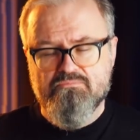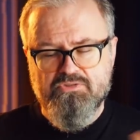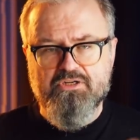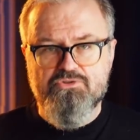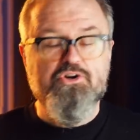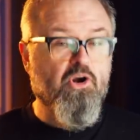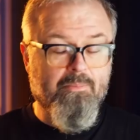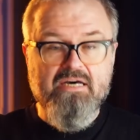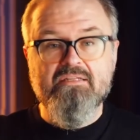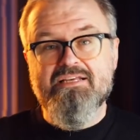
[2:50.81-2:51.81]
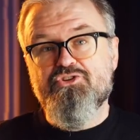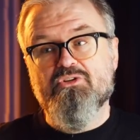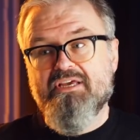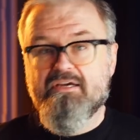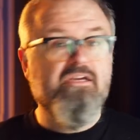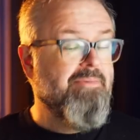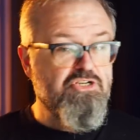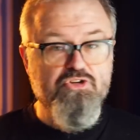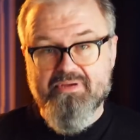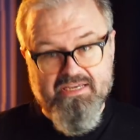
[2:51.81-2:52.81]
you know term unless you're like a
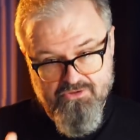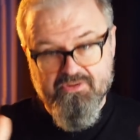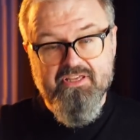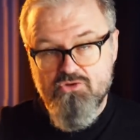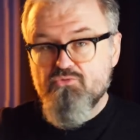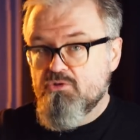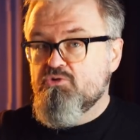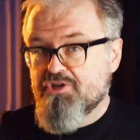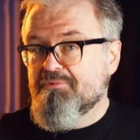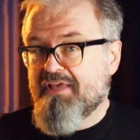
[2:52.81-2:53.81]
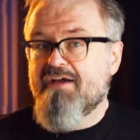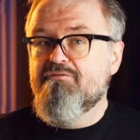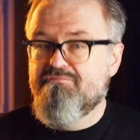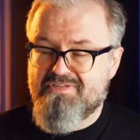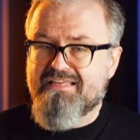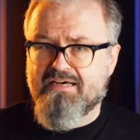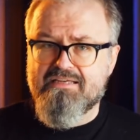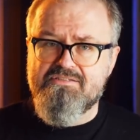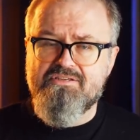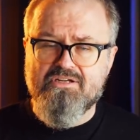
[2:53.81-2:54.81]
commission painter then you do generally have
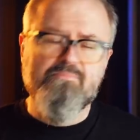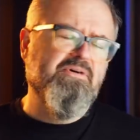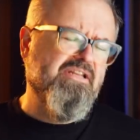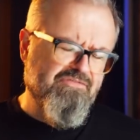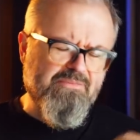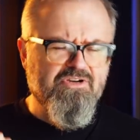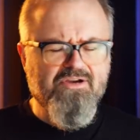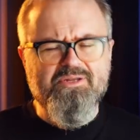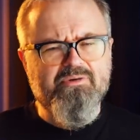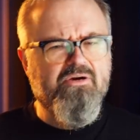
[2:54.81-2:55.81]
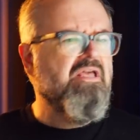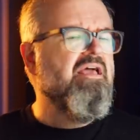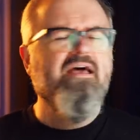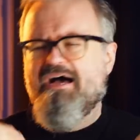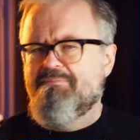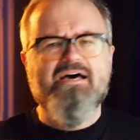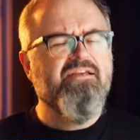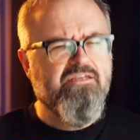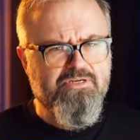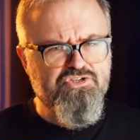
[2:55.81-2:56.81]
deadlines you know but if i'm talking about i'm not
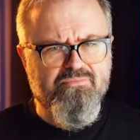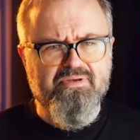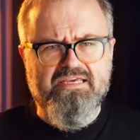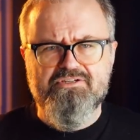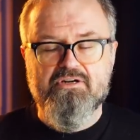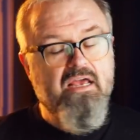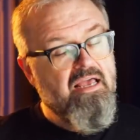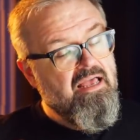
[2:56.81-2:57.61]
a commission painter